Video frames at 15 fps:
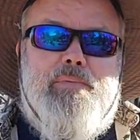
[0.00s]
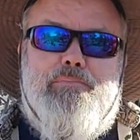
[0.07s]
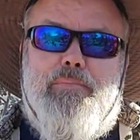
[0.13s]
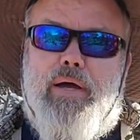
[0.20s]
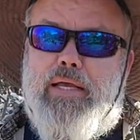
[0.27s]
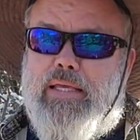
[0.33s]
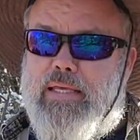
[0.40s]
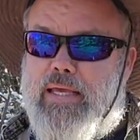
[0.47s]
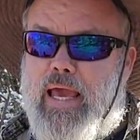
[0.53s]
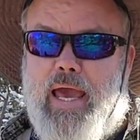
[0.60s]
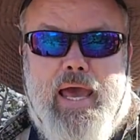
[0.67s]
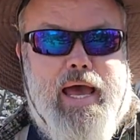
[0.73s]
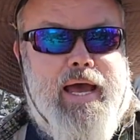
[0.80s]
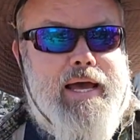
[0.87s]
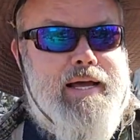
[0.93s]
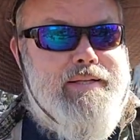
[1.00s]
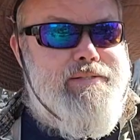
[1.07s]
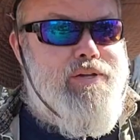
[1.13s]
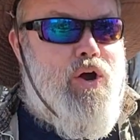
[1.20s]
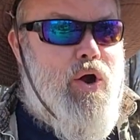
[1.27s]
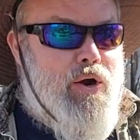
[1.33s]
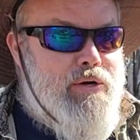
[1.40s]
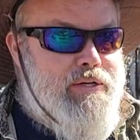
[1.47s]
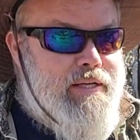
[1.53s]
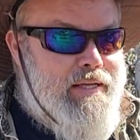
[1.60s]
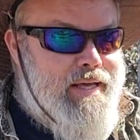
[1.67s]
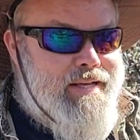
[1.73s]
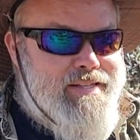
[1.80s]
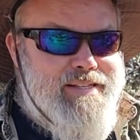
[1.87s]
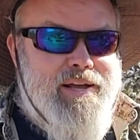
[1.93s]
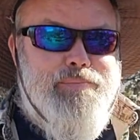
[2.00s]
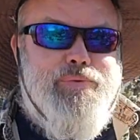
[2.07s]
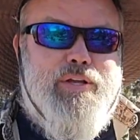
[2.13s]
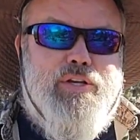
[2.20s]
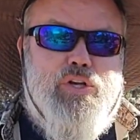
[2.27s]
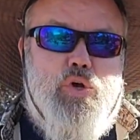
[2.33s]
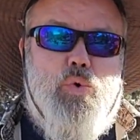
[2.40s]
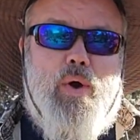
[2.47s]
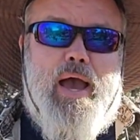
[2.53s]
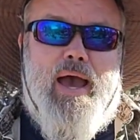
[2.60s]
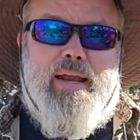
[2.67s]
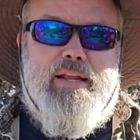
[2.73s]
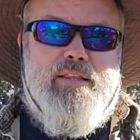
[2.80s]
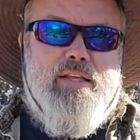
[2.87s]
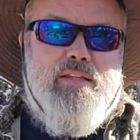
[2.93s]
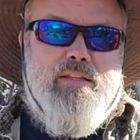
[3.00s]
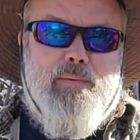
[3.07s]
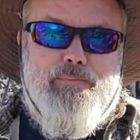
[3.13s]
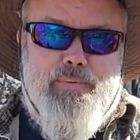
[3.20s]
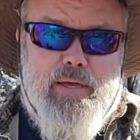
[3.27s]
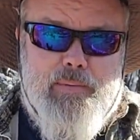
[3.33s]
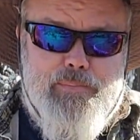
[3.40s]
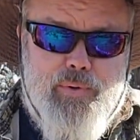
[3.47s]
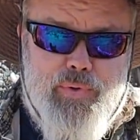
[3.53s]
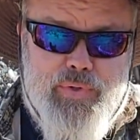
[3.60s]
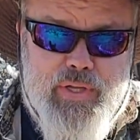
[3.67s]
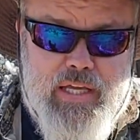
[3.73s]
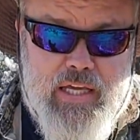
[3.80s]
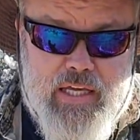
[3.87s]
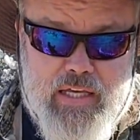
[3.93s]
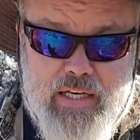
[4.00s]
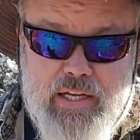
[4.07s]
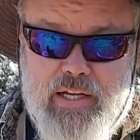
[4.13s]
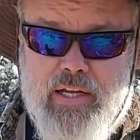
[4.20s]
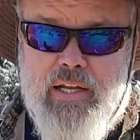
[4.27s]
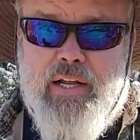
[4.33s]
but yeah, it's hard to get something new added that the people need